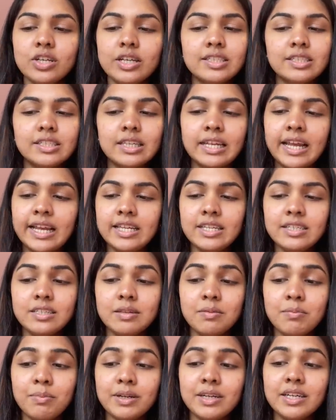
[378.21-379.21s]
It's
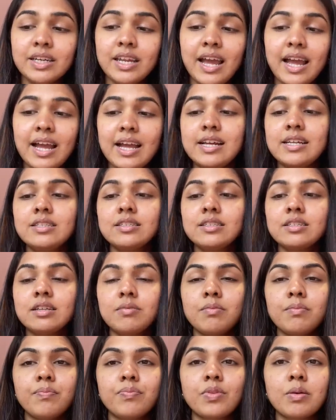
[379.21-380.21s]
nice, but it has
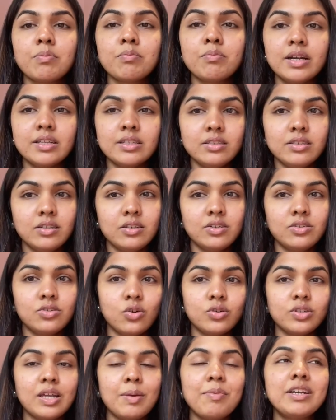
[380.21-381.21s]
mustard
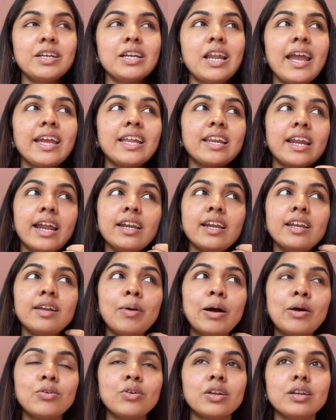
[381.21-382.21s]
sauce. I mean, I read
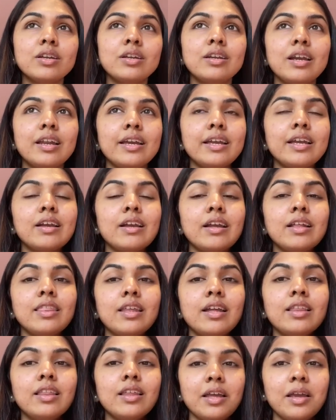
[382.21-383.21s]
about it like in
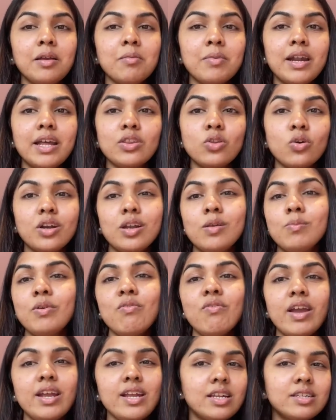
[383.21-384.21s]
that thing, but I thought it would be
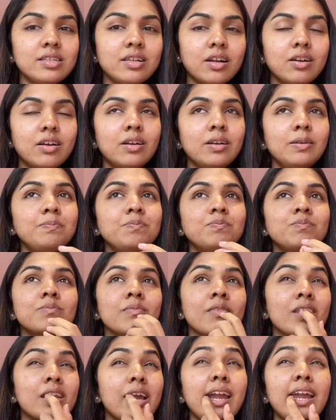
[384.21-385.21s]
very subtle.
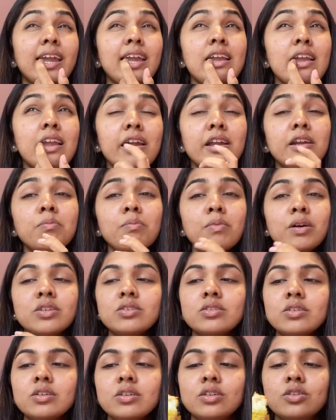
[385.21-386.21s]
I hate
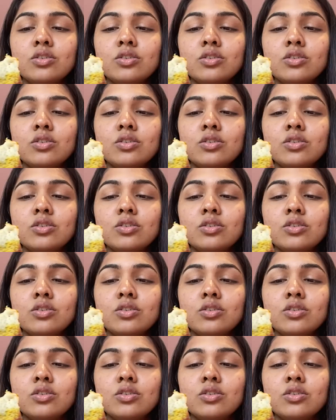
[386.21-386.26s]
mustard.